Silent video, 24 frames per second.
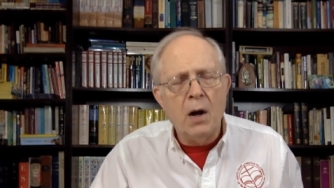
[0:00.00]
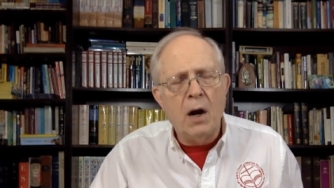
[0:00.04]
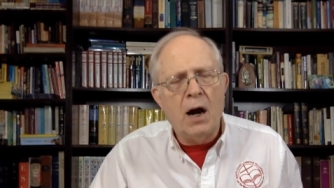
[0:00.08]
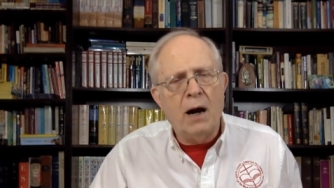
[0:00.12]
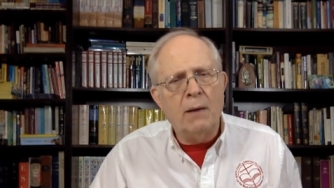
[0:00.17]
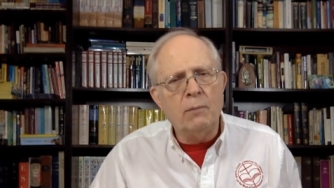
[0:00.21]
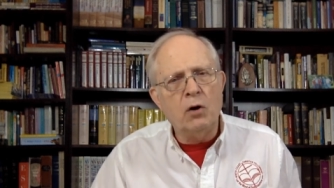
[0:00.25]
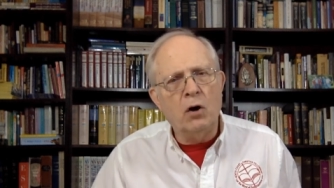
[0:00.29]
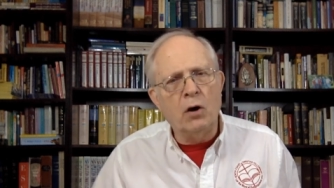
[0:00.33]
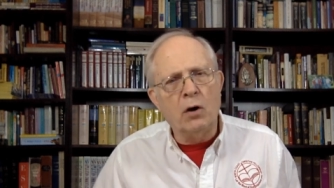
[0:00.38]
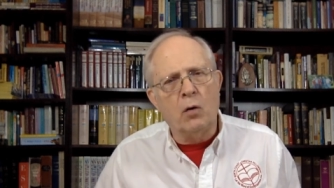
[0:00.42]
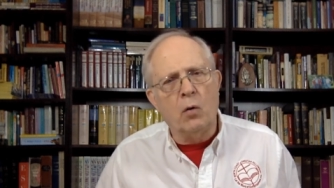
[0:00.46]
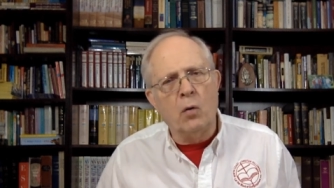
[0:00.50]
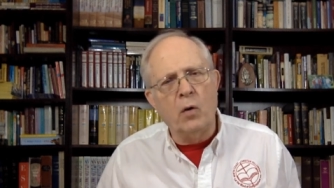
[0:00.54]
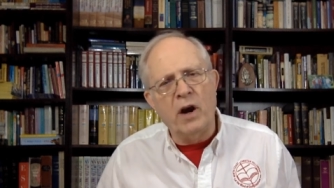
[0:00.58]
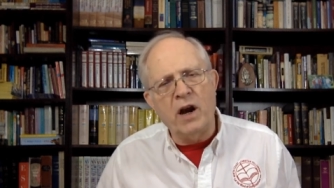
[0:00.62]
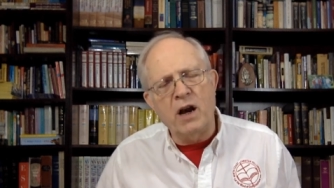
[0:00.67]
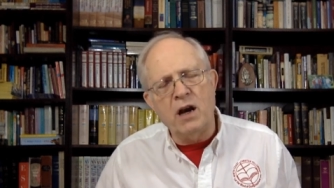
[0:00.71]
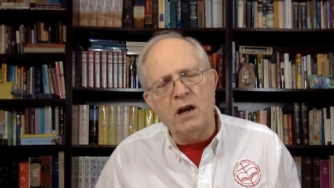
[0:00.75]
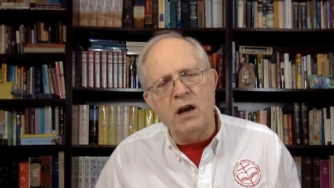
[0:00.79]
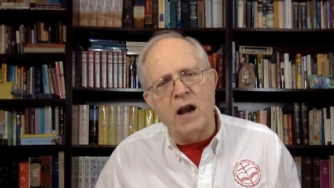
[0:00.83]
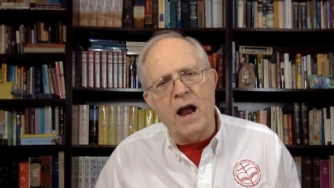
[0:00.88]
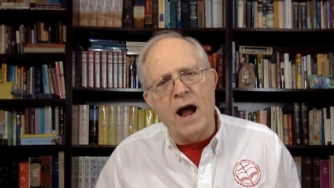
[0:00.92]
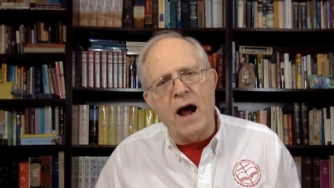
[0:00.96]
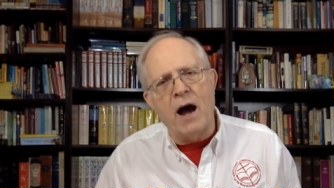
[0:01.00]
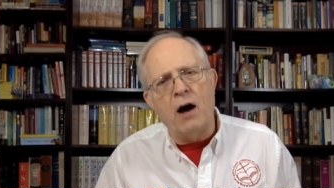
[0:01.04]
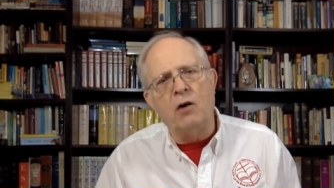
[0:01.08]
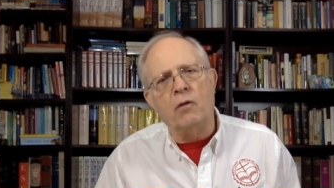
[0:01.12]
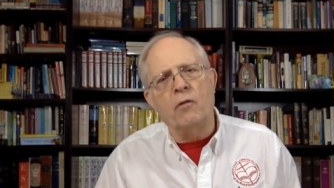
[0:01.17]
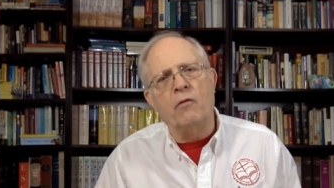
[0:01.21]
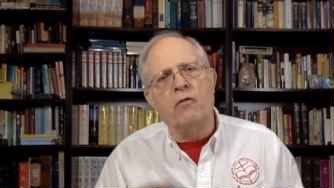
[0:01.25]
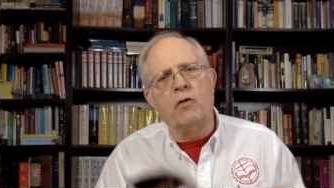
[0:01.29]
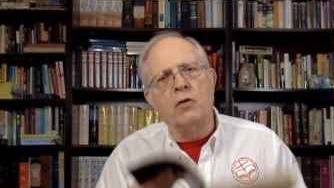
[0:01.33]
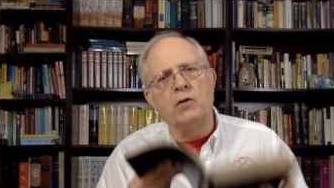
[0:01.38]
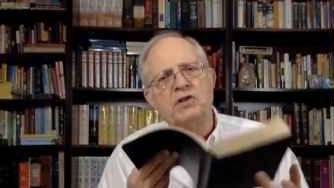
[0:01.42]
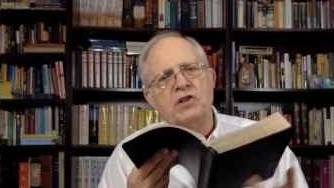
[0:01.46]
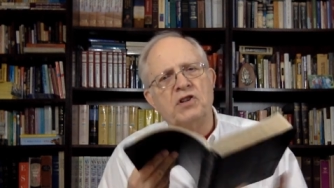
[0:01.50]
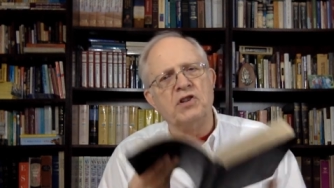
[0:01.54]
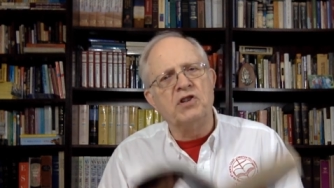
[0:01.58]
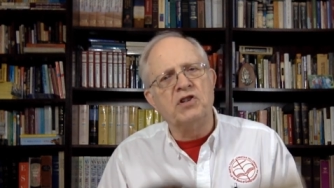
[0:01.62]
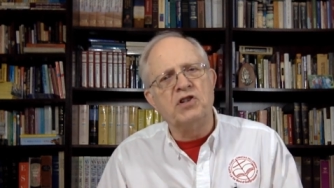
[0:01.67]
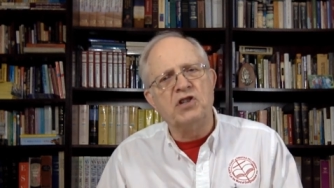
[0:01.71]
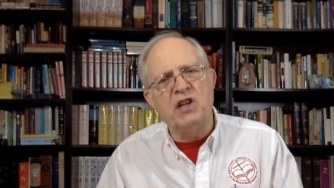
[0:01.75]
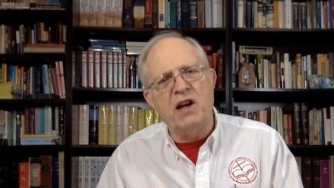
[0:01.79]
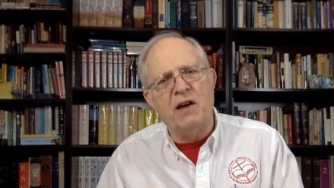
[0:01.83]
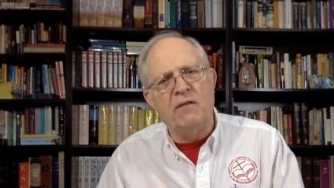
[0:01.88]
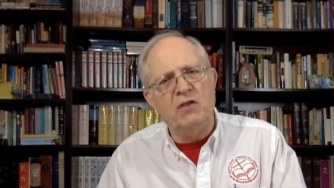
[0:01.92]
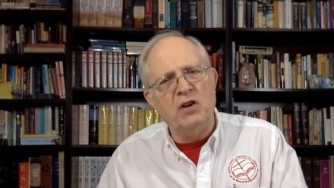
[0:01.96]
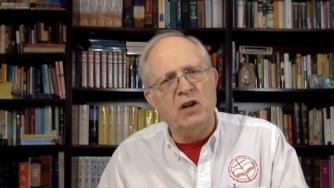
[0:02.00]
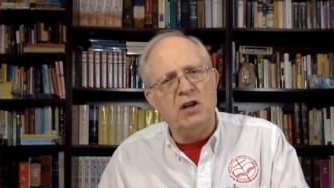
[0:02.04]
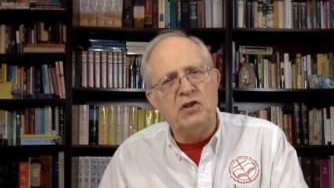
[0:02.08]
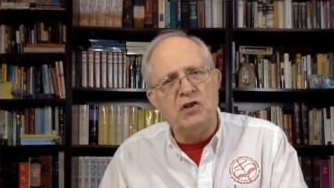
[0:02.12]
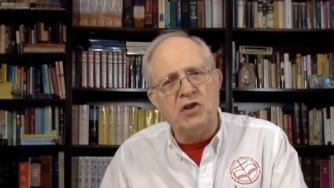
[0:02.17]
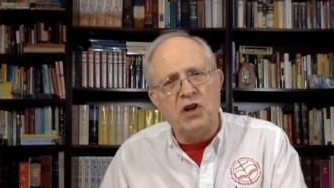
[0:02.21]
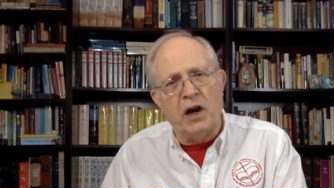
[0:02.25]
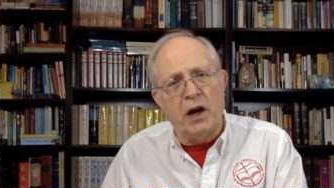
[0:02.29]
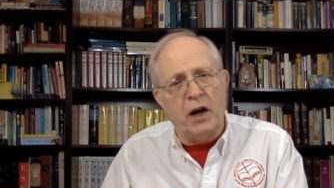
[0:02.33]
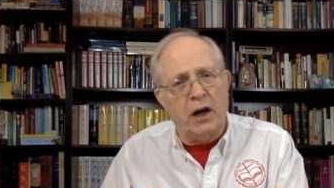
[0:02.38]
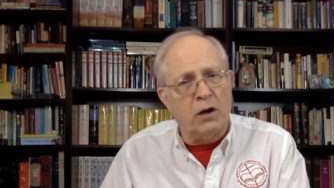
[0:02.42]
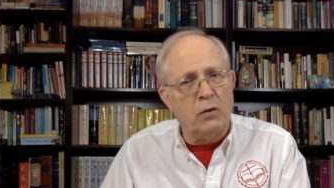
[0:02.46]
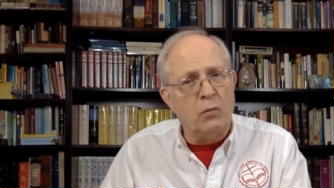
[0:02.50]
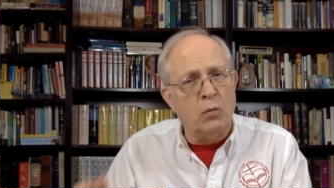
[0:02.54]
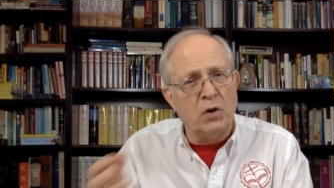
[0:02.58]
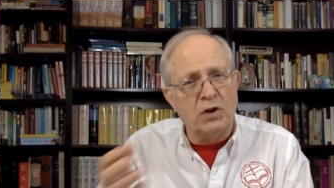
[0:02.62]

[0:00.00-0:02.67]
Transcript: I'm going to read now verses 7 to 10,